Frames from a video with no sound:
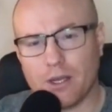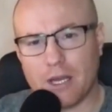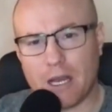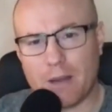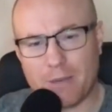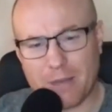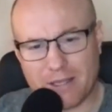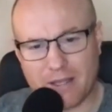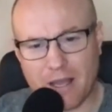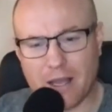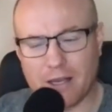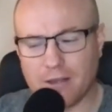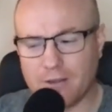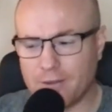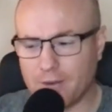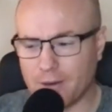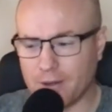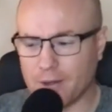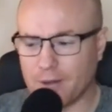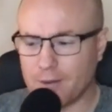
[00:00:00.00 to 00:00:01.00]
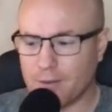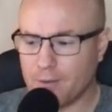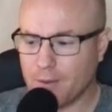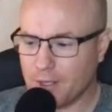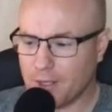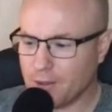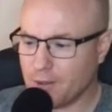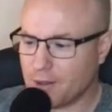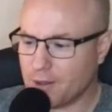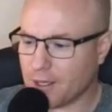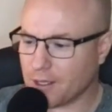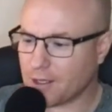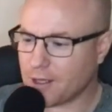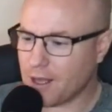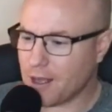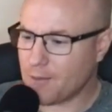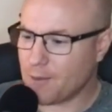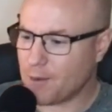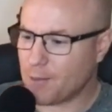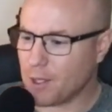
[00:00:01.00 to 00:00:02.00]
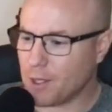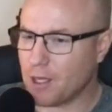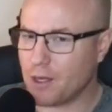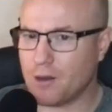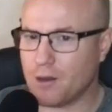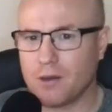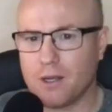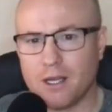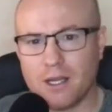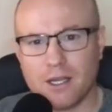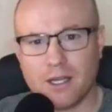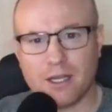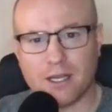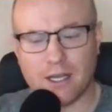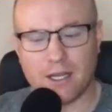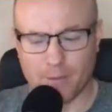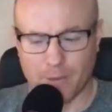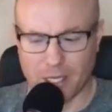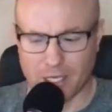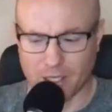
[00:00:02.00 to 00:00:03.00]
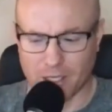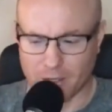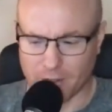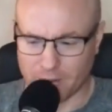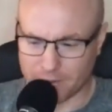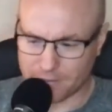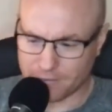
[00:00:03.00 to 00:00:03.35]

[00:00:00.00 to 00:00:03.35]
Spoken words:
I'm excited for it. What do you think? Comment below. Let me know.